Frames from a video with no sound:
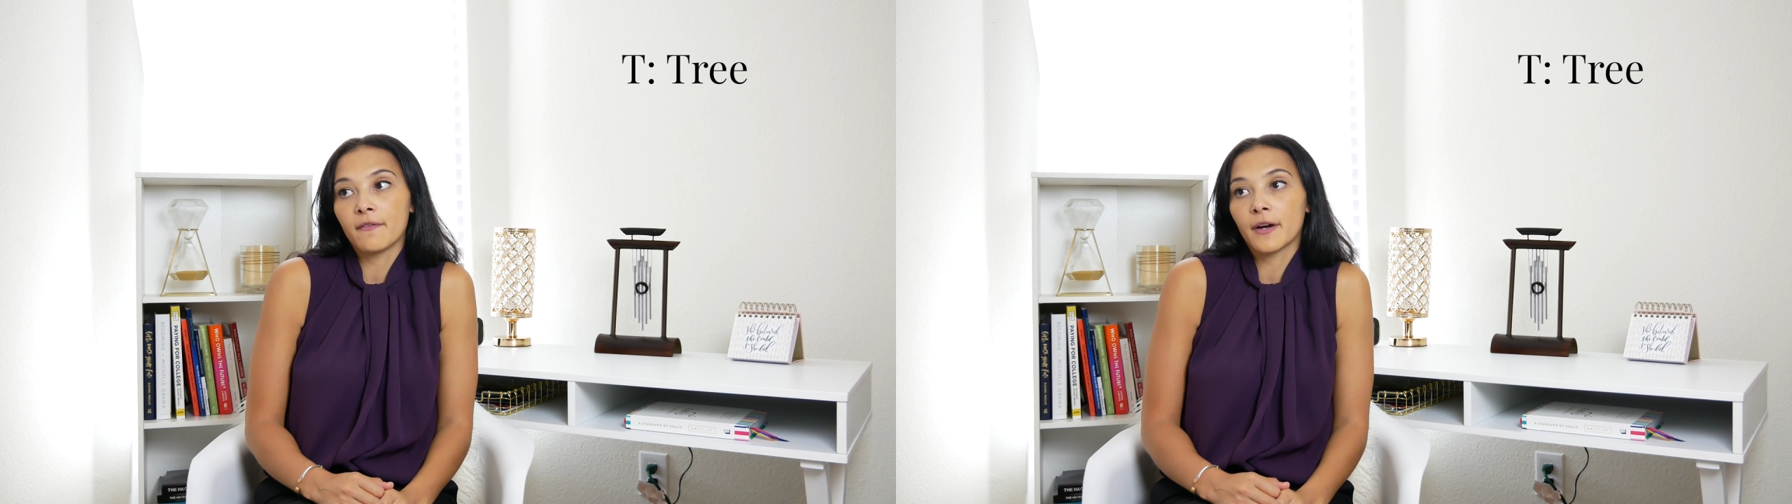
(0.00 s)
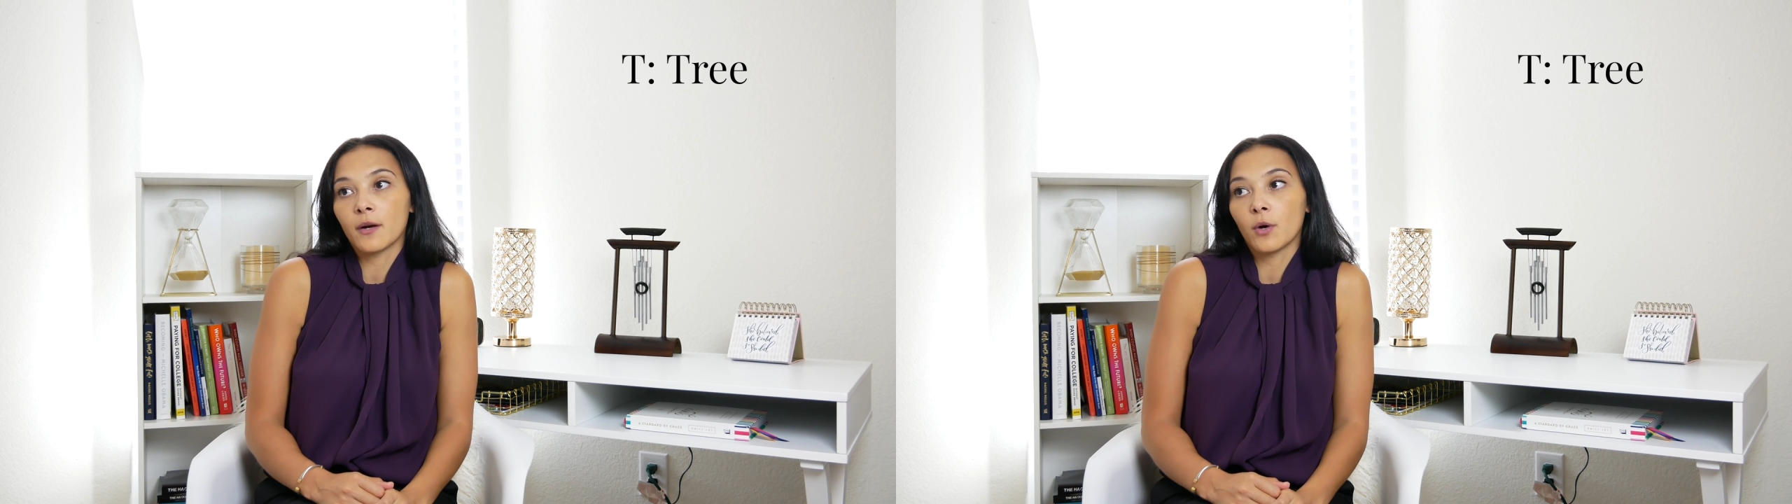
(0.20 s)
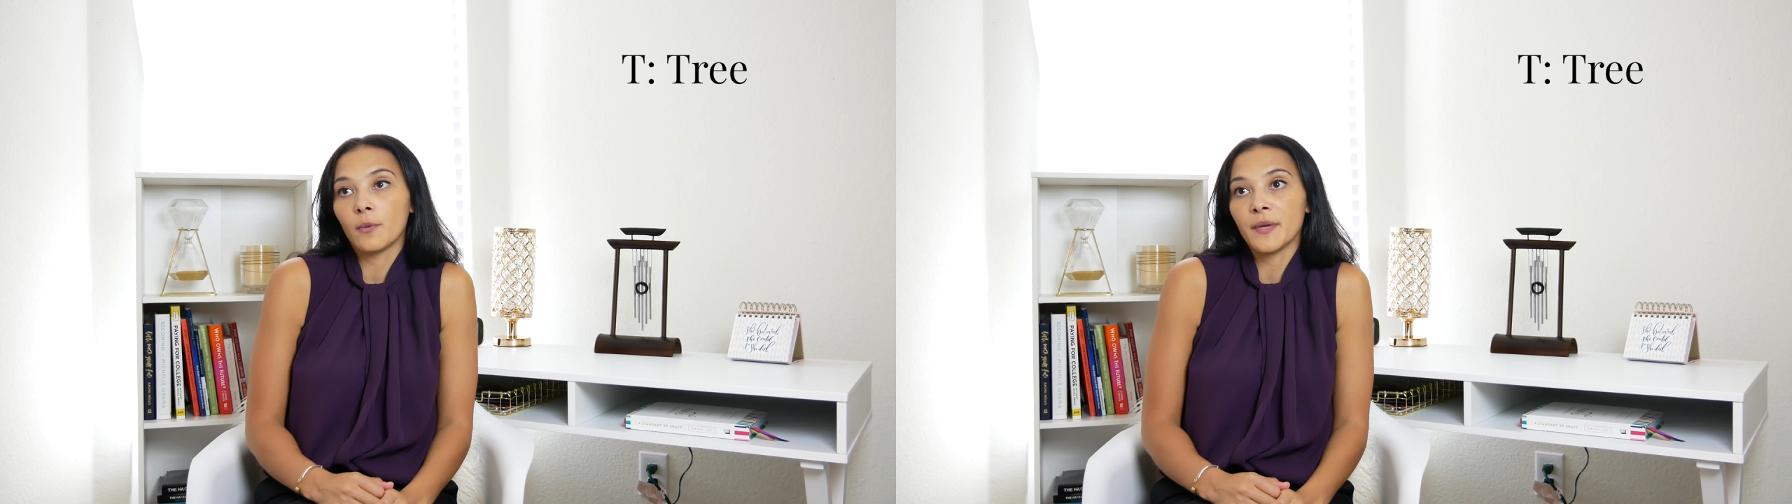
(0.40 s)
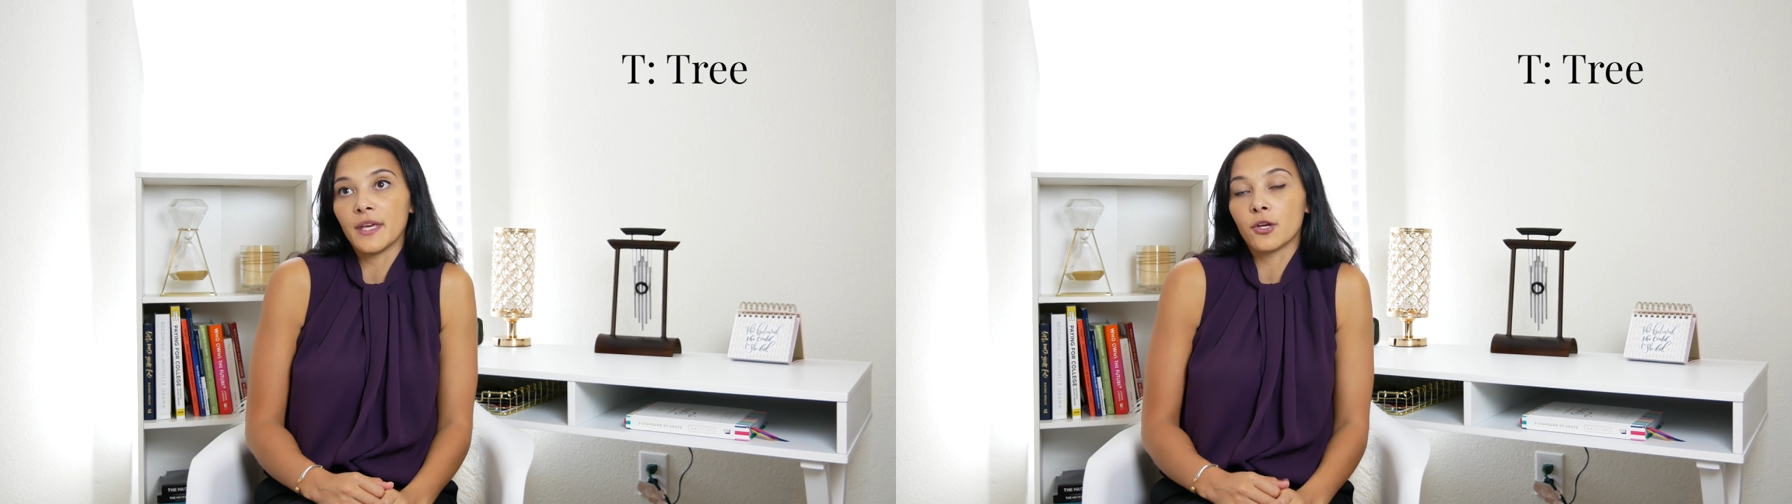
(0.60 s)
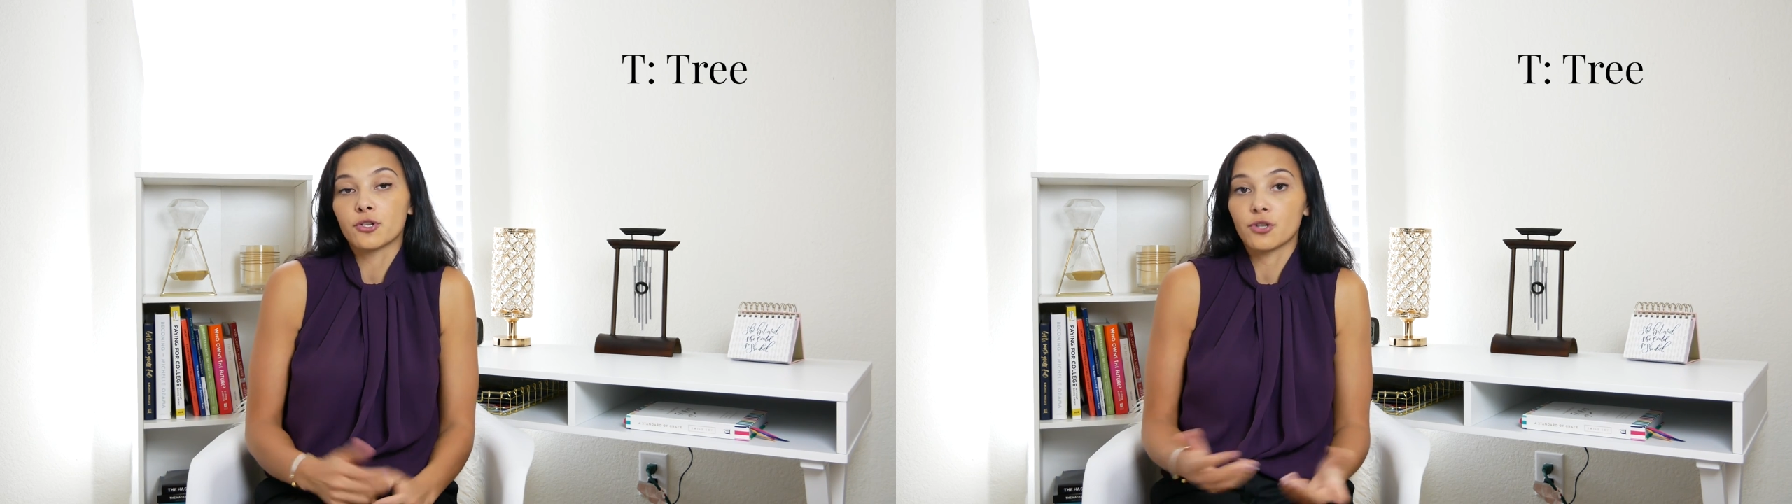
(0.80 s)
very well
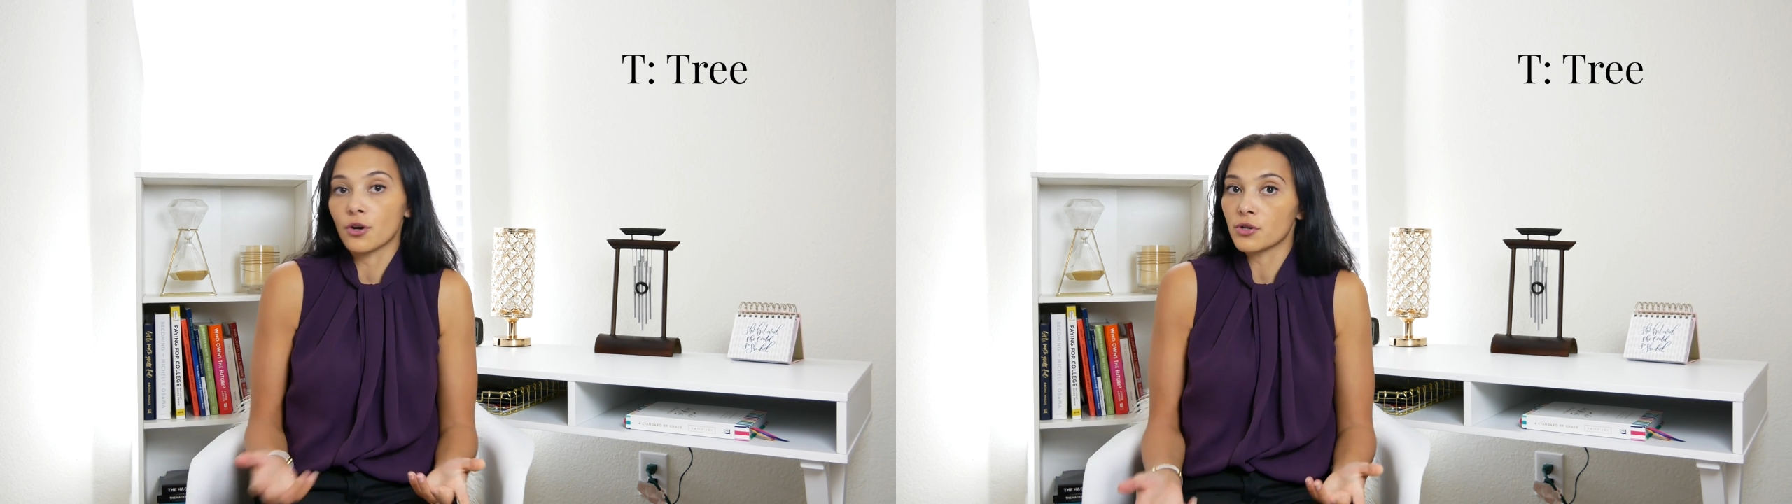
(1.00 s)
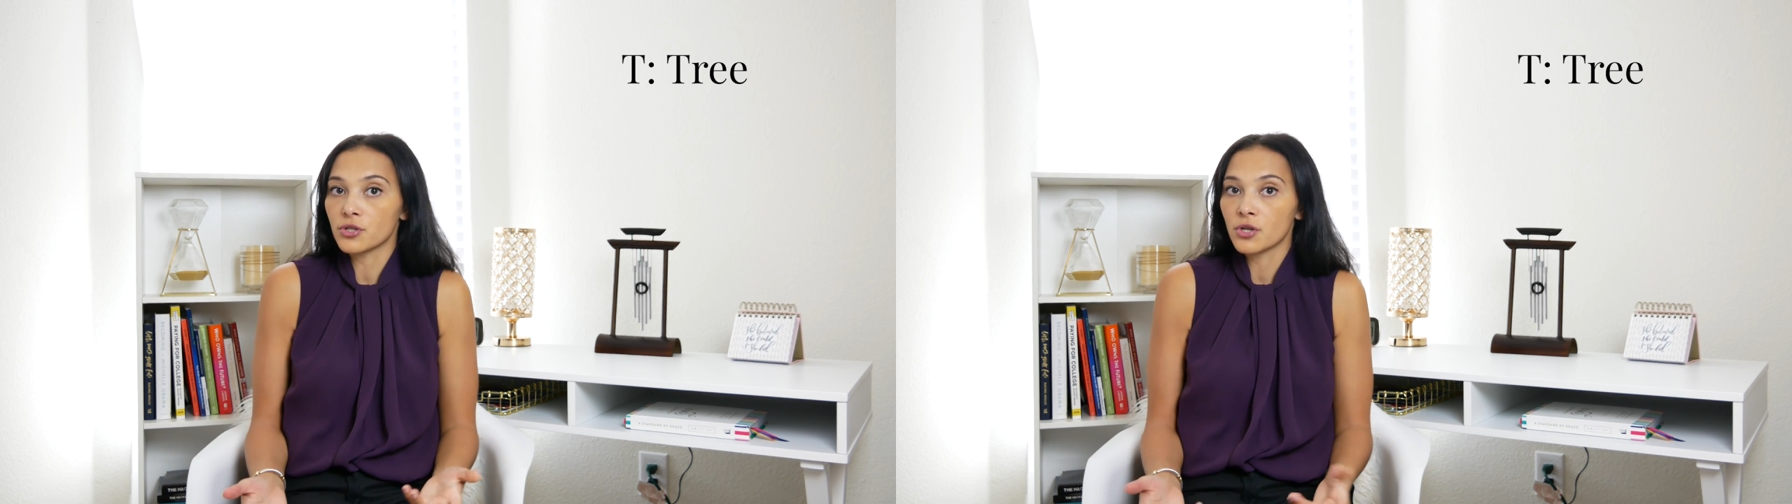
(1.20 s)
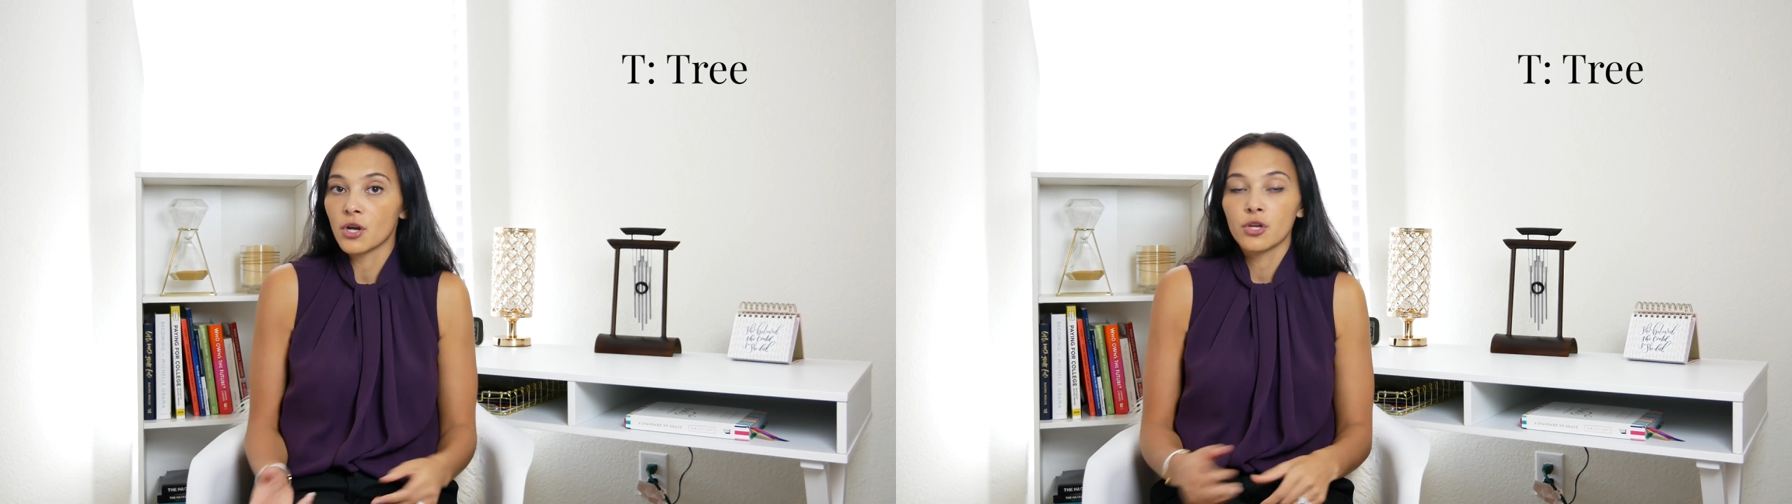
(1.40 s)
be your church.